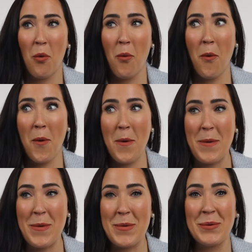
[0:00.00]

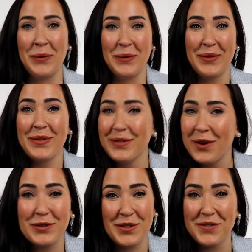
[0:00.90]
Ooh,
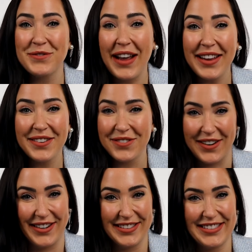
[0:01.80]
those are fighting
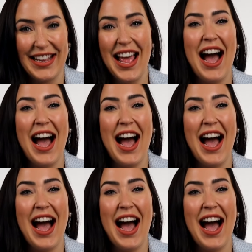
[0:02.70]
words.